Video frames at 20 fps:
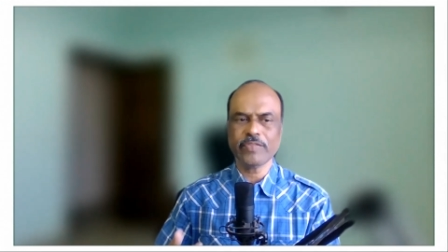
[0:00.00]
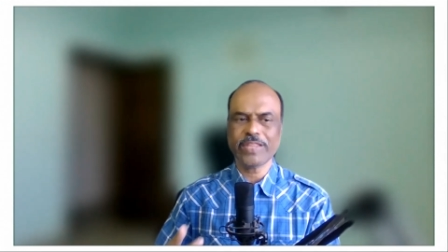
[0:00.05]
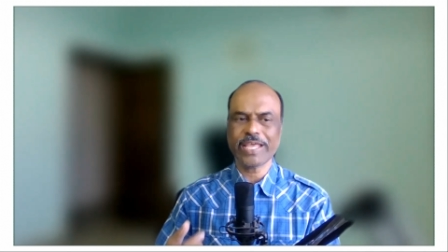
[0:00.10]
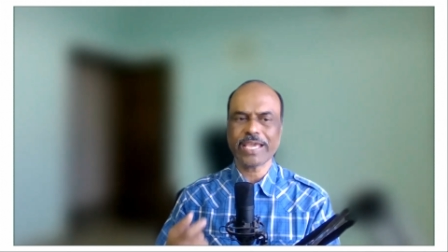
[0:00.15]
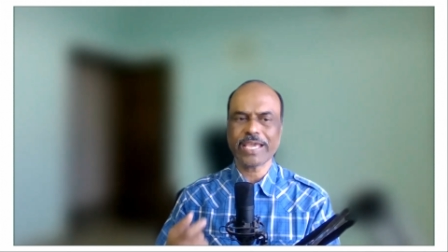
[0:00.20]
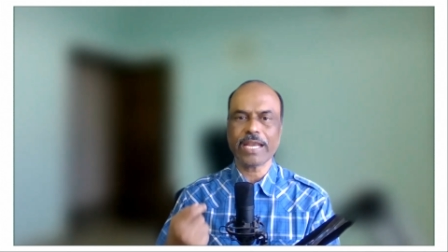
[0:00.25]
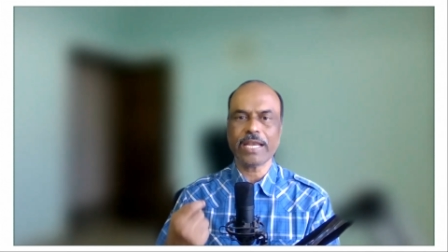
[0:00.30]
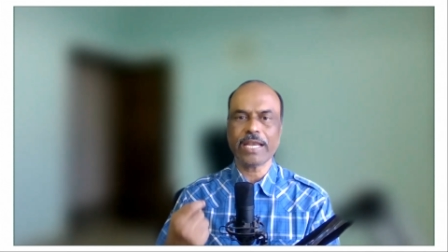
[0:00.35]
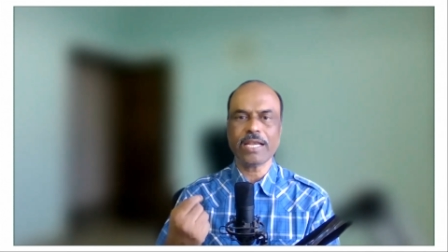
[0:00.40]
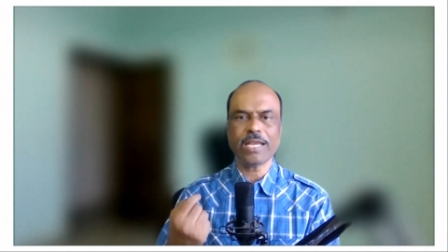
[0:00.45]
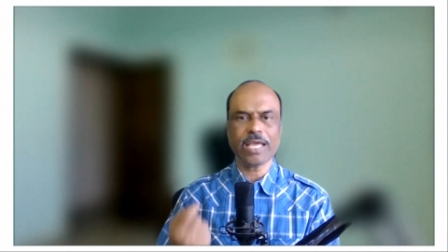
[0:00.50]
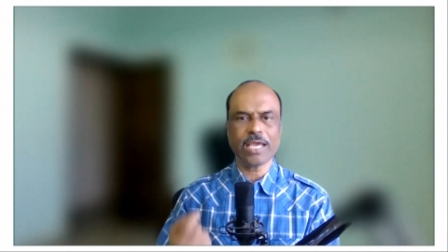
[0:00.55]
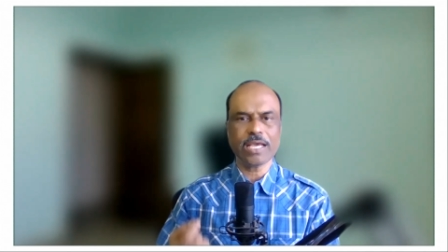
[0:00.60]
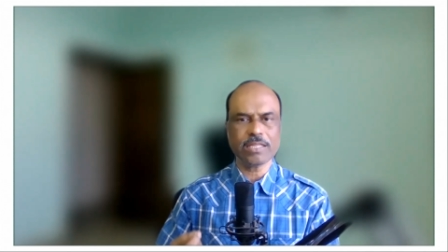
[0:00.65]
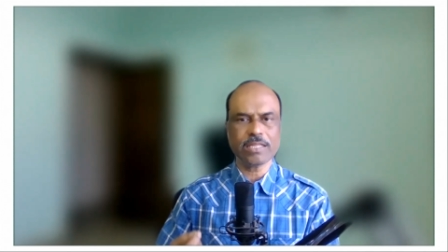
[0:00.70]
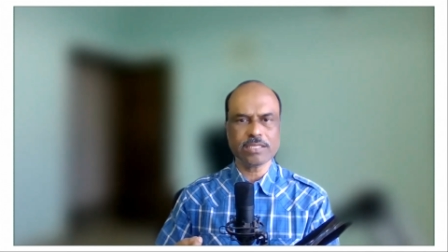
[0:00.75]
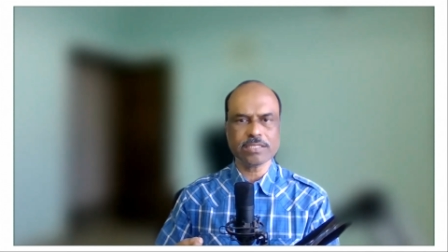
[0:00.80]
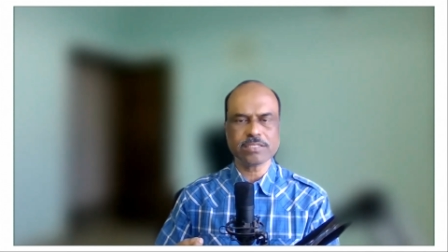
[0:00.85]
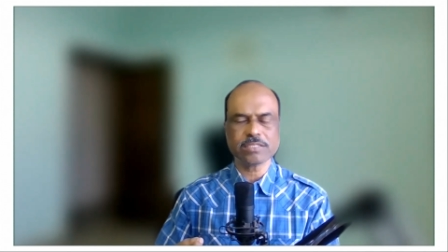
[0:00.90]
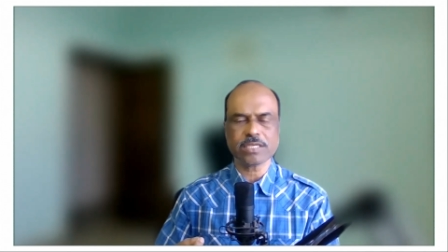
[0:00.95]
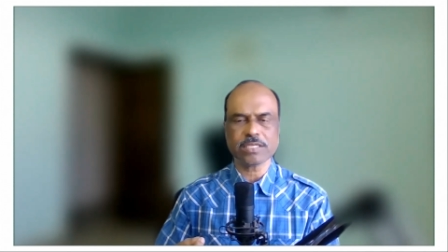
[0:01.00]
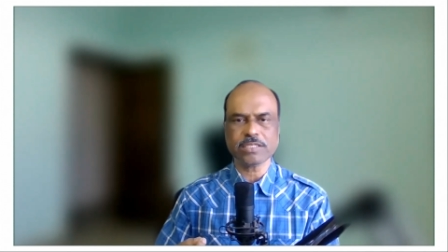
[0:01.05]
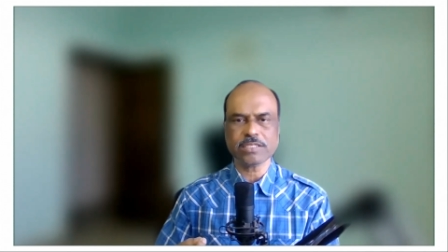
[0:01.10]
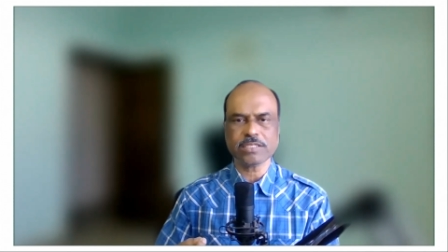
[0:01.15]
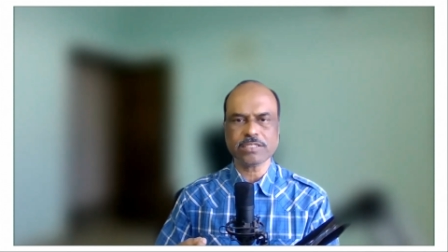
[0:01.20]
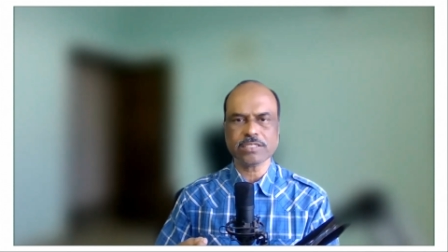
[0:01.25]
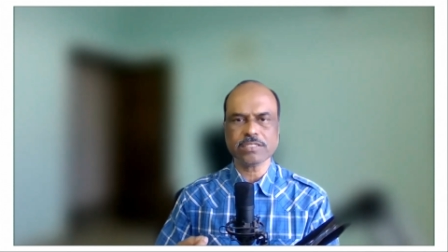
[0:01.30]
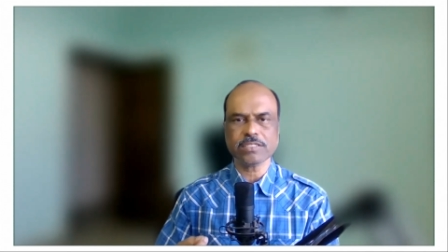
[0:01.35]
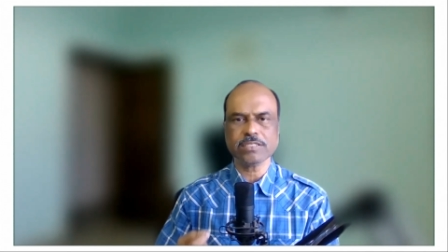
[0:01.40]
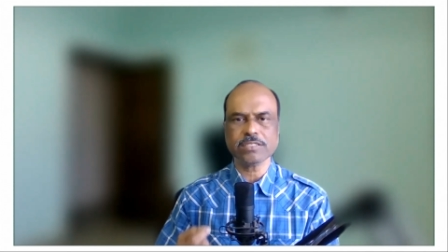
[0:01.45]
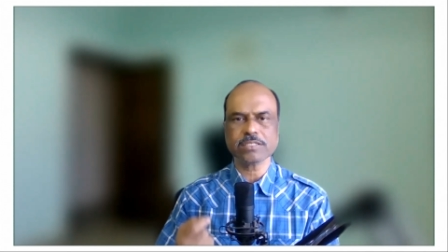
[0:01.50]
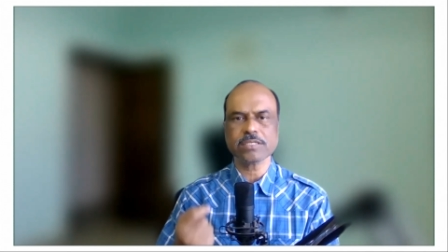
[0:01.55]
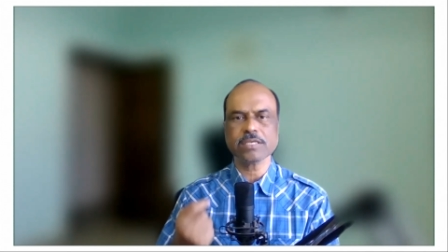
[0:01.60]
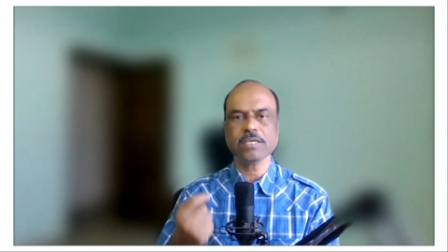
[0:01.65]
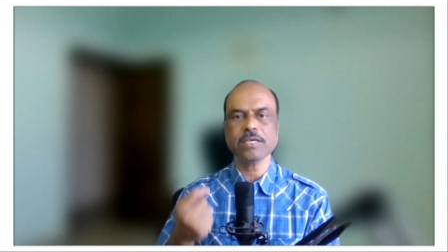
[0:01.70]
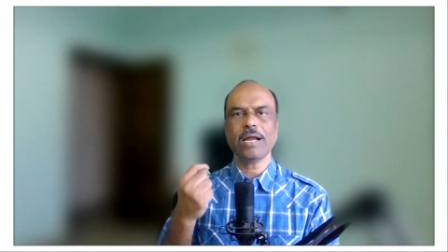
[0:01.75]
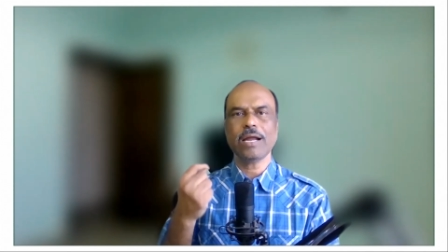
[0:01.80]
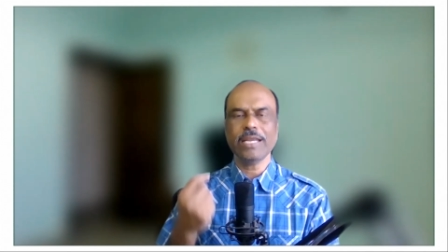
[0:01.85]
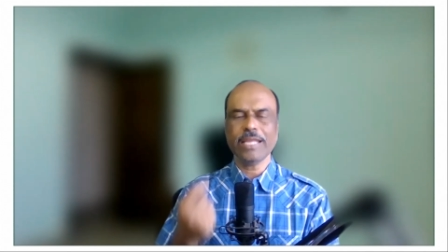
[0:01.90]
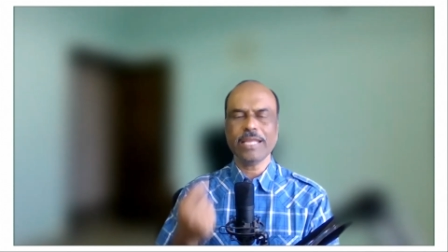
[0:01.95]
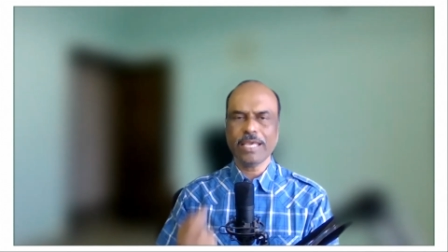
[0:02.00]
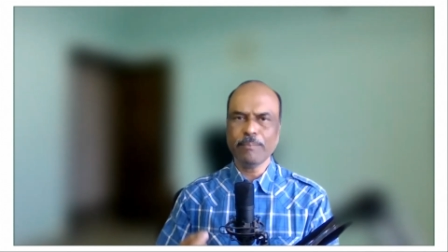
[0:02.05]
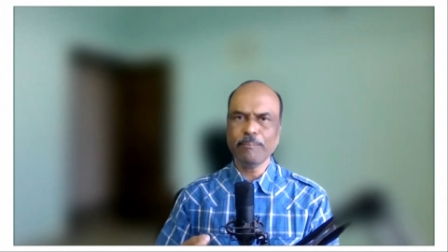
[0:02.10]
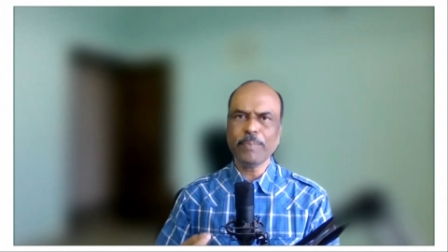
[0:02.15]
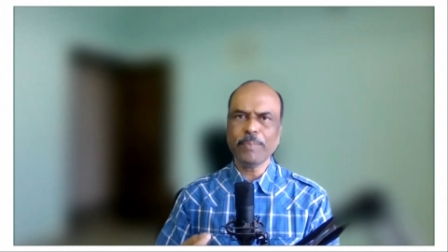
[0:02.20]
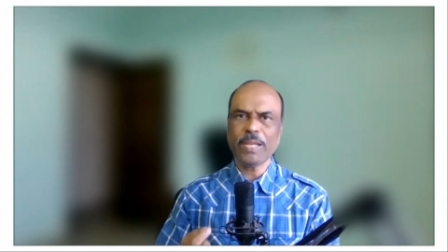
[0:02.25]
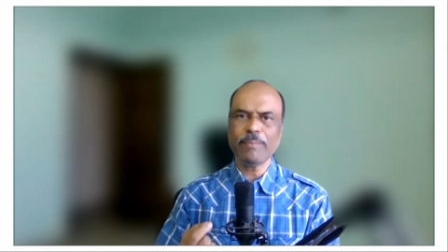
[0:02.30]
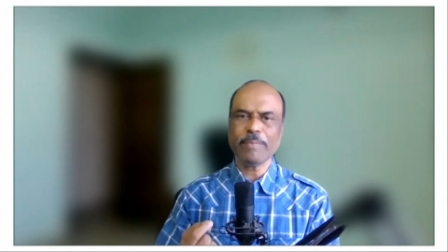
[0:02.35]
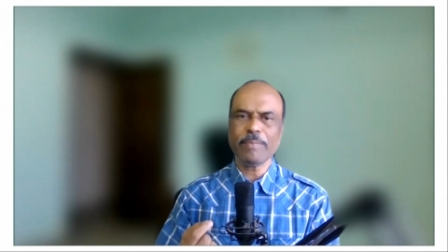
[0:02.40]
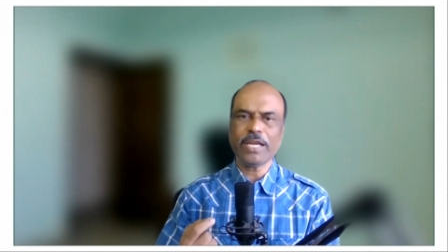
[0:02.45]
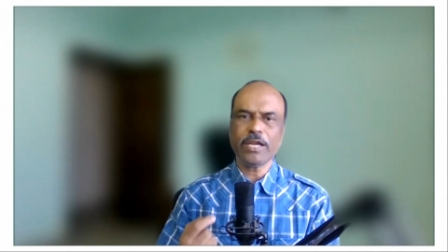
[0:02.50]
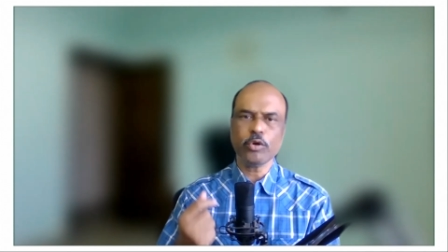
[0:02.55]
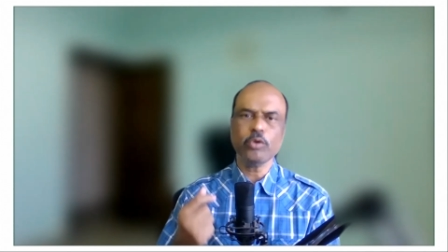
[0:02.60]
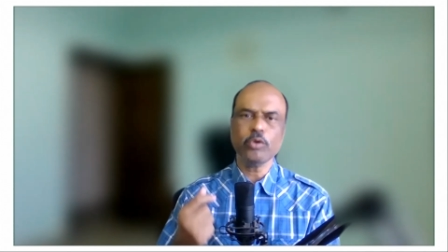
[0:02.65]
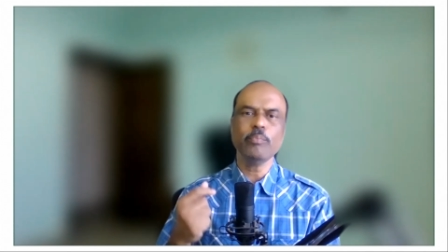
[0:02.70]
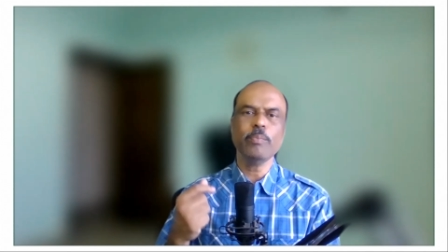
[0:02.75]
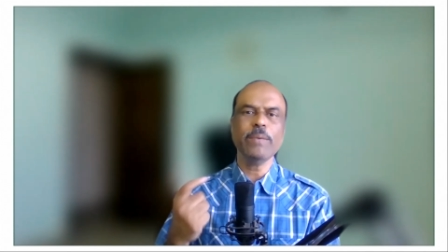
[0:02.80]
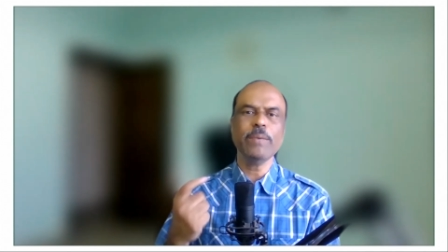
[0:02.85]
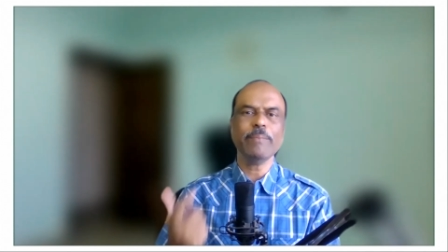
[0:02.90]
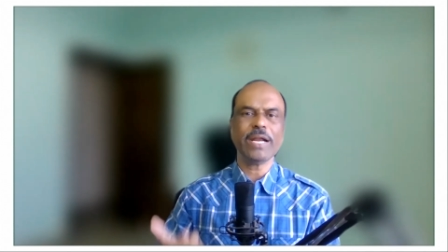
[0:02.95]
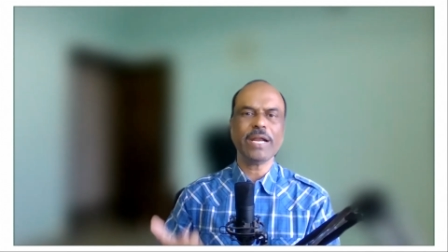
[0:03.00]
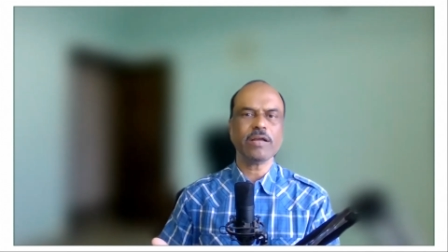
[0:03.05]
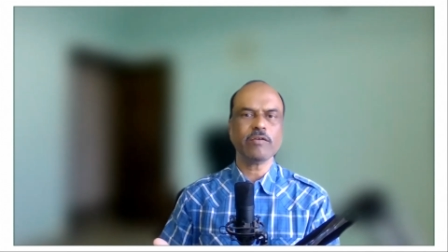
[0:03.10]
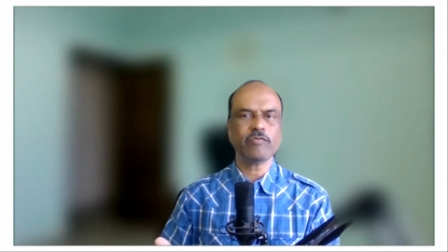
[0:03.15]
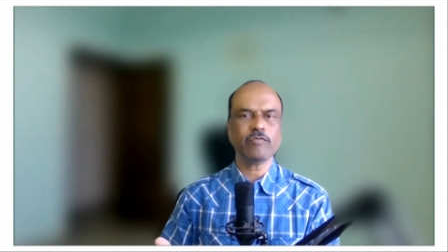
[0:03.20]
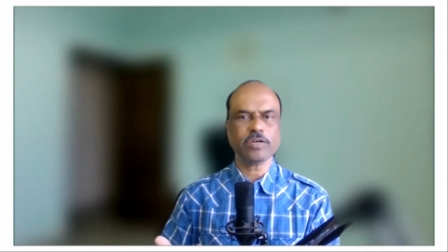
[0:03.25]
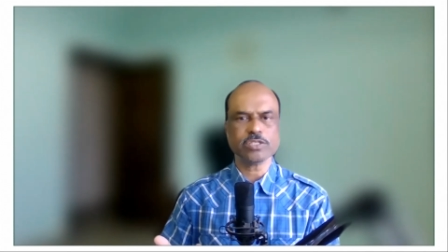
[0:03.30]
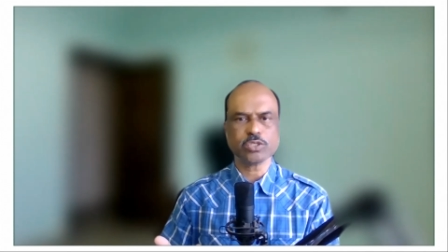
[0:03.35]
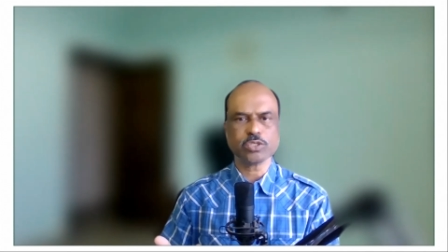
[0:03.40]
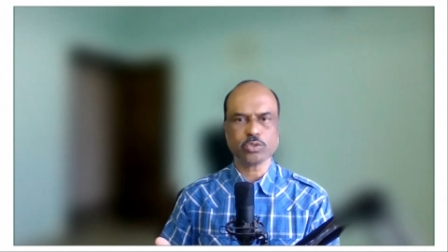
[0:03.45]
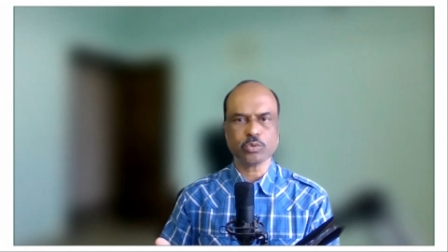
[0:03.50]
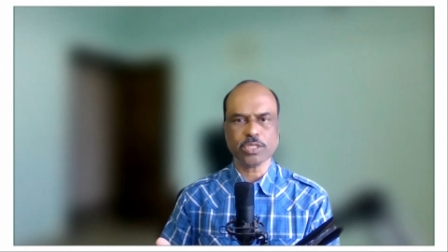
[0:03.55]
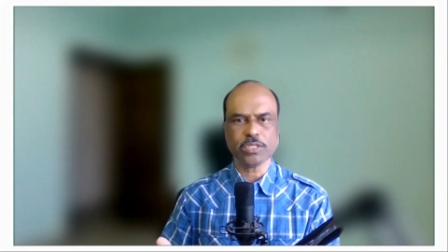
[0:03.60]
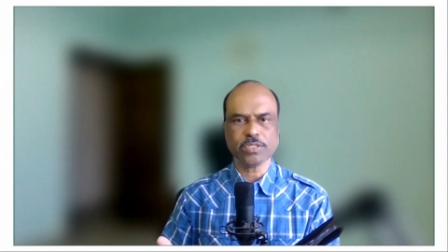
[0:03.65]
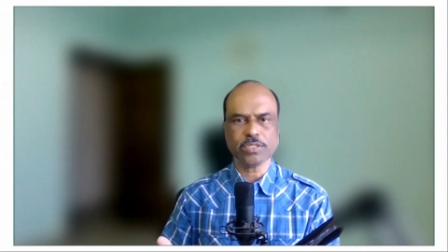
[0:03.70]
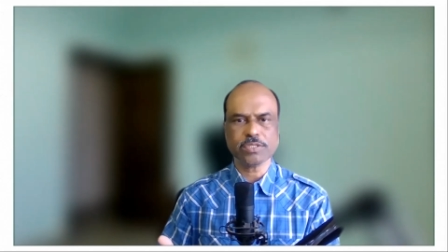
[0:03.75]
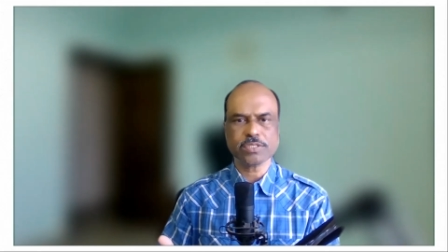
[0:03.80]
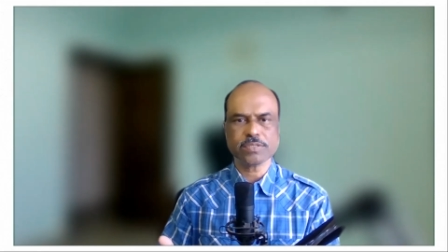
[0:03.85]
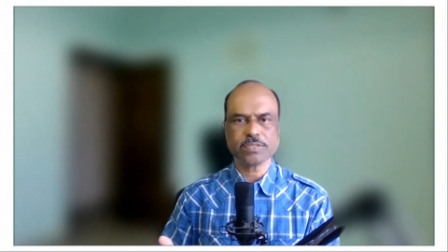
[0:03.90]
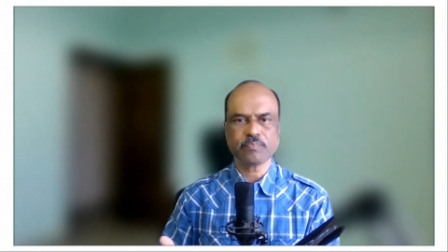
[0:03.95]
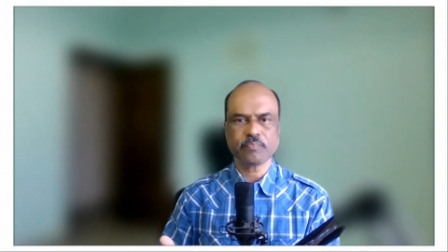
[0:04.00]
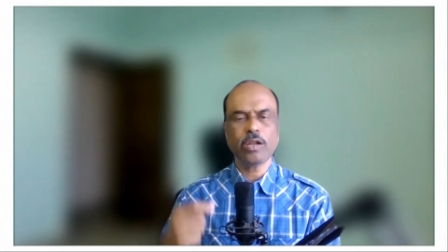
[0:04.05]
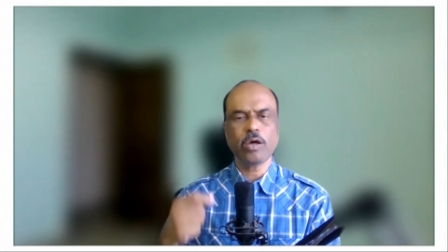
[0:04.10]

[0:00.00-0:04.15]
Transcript: if they can take these suggestions and implement it, would be better for students.